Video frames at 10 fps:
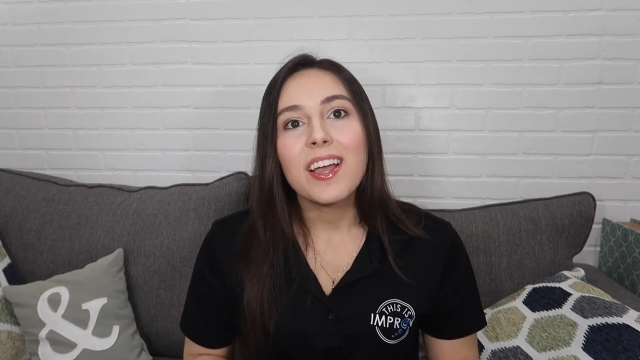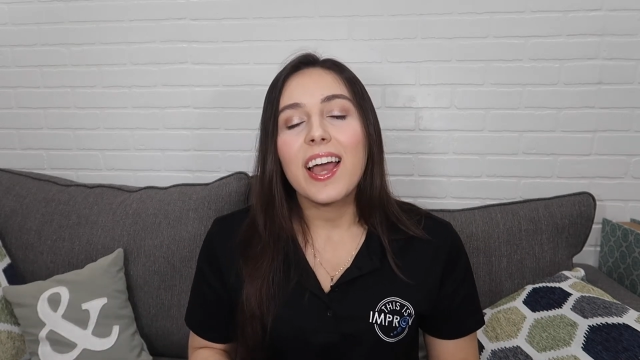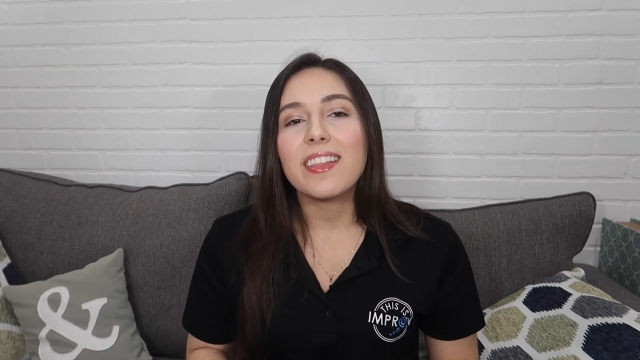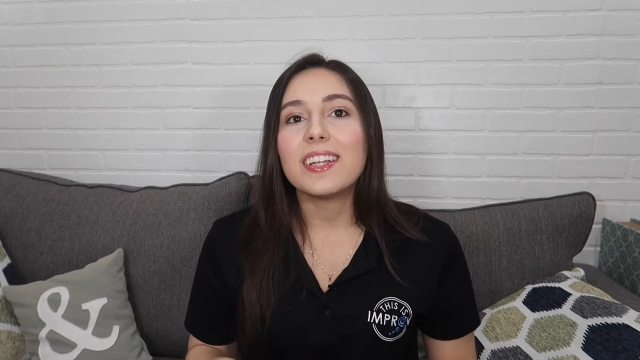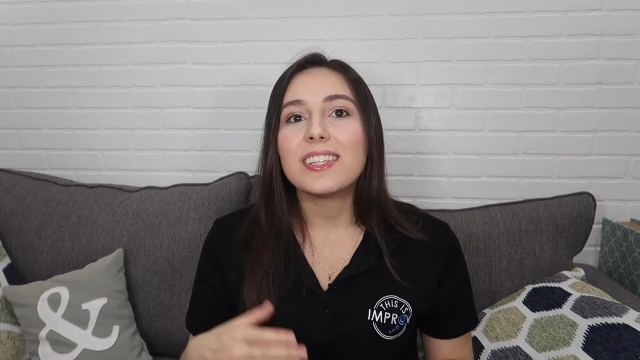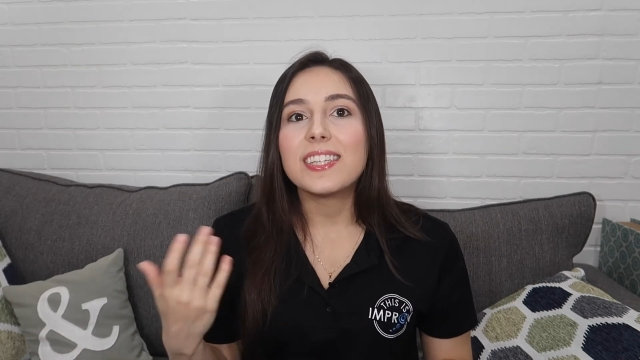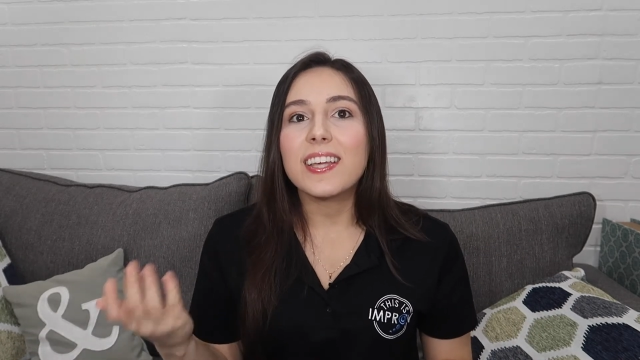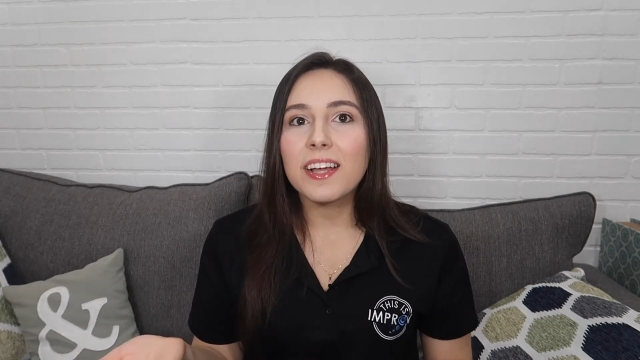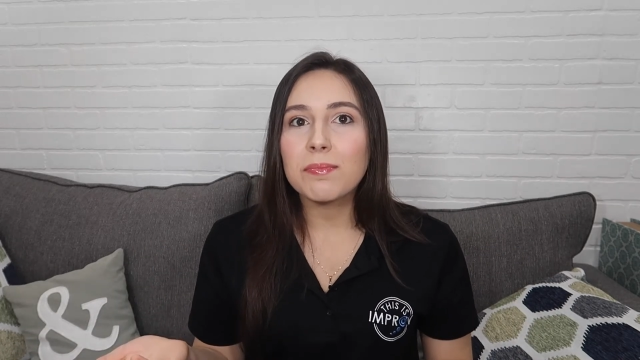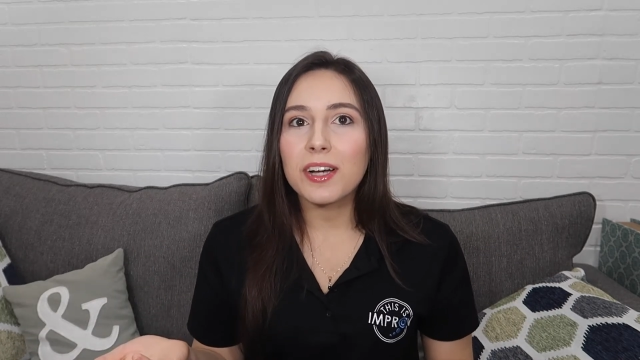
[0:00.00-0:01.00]
And then
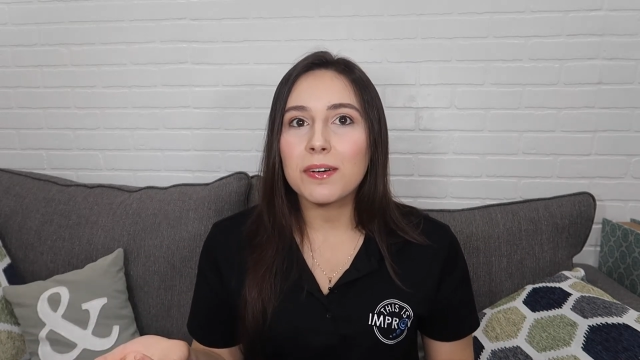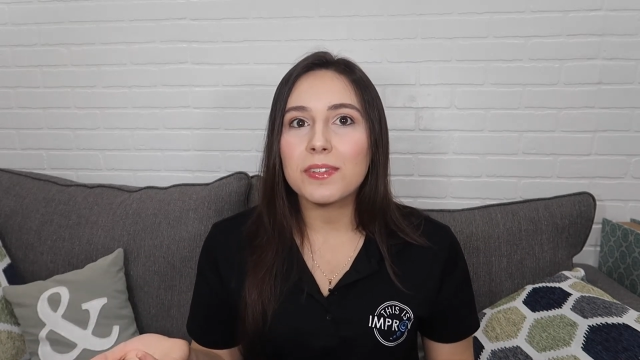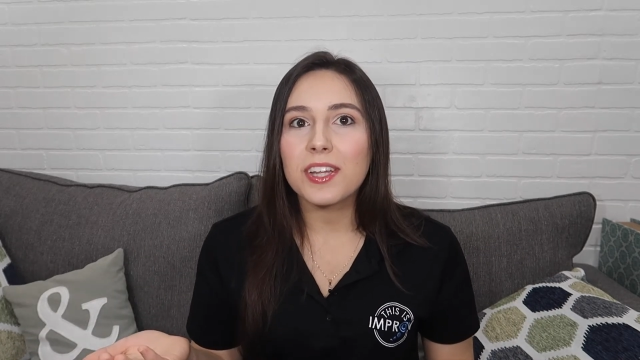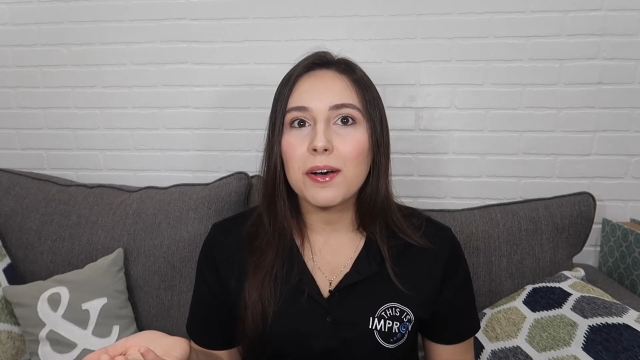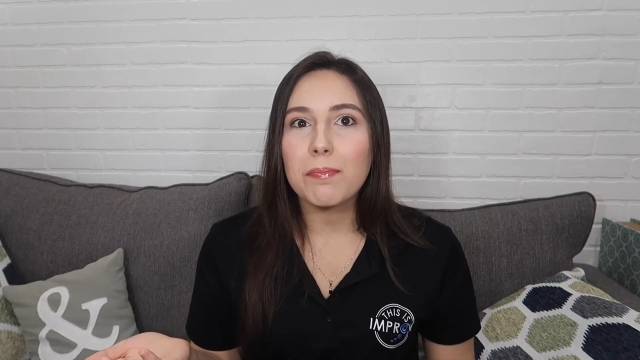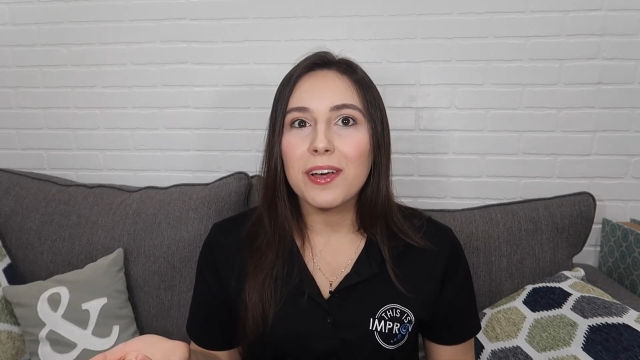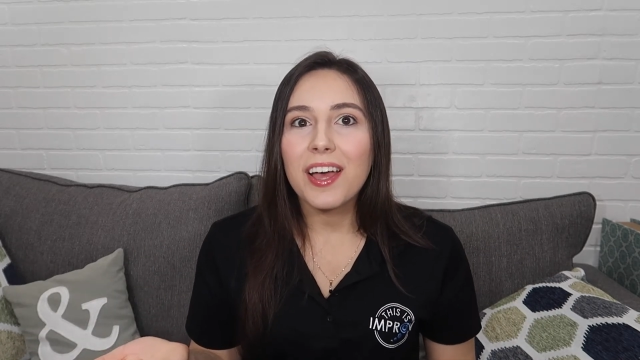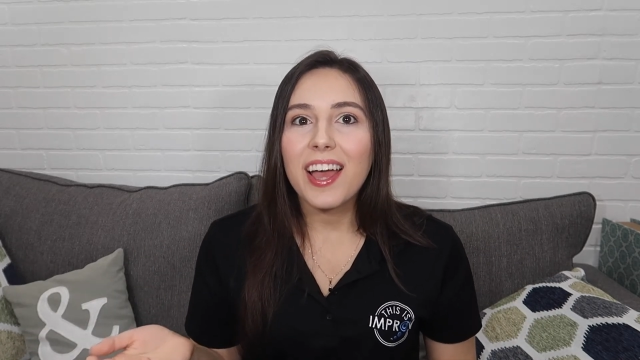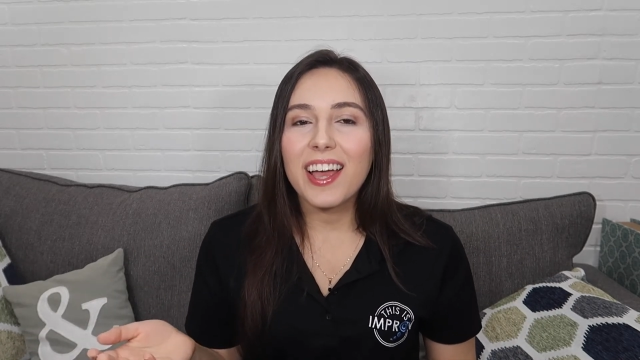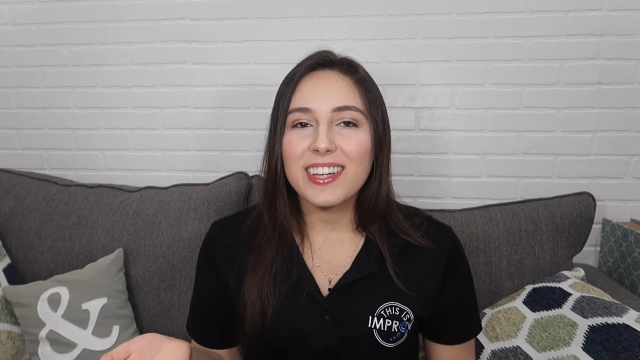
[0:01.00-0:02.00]
Sam comes up
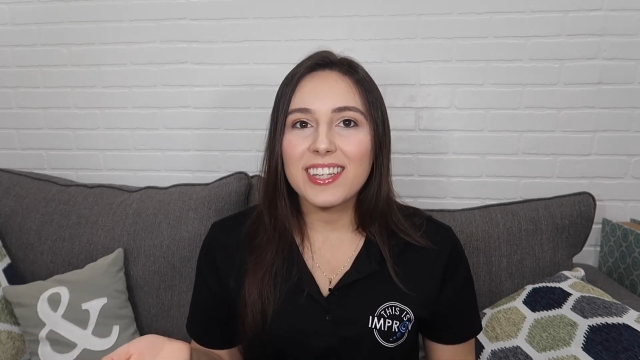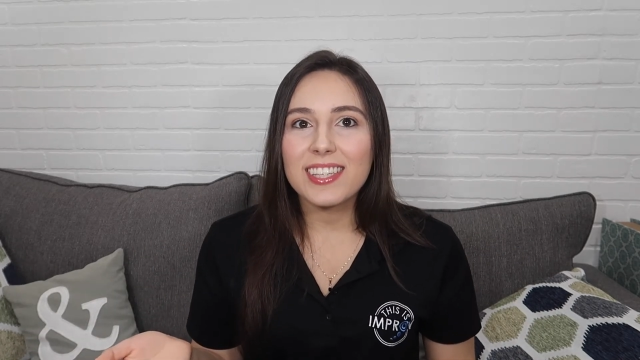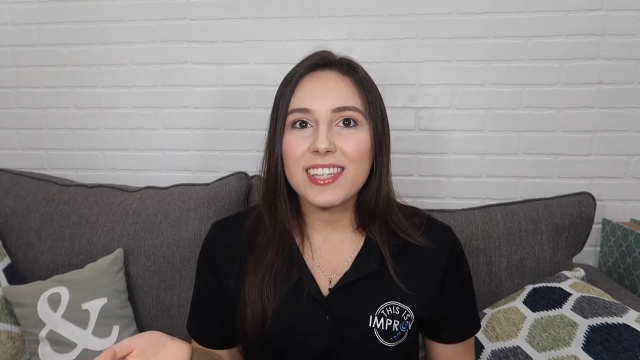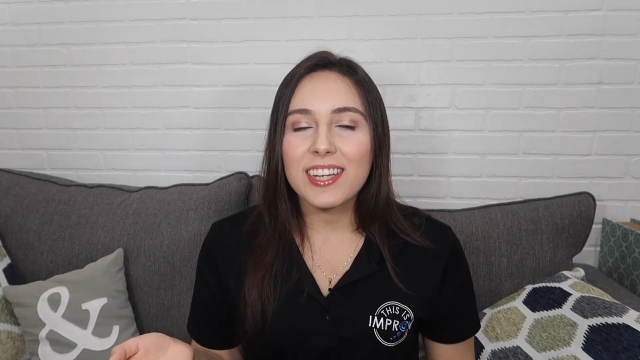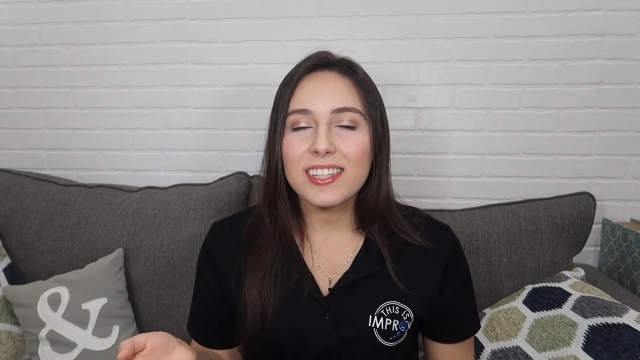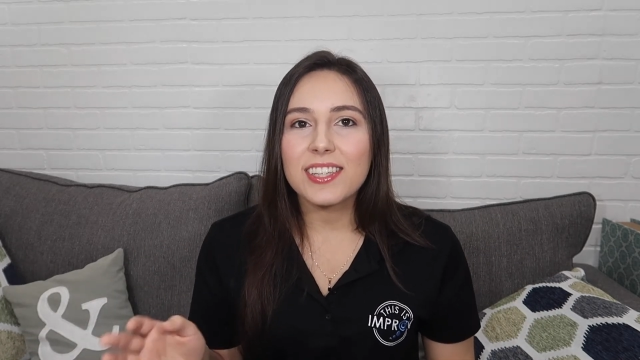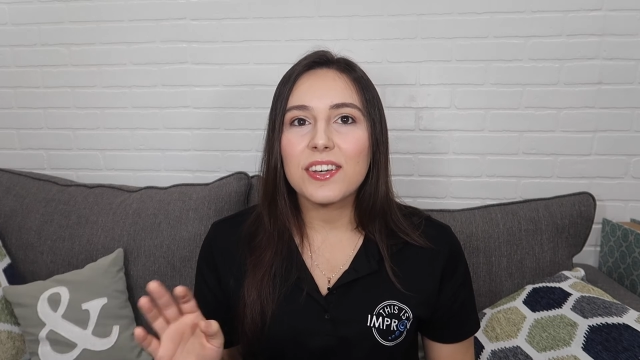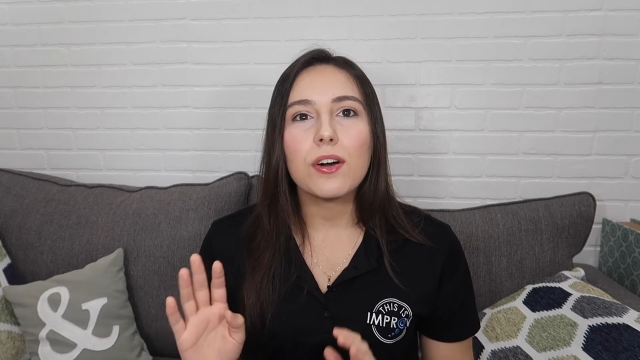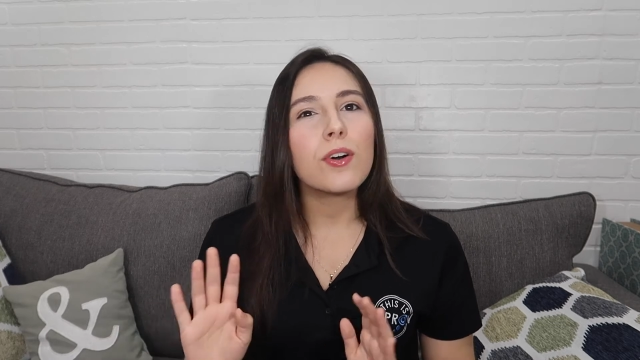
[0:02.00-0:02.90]
and he says,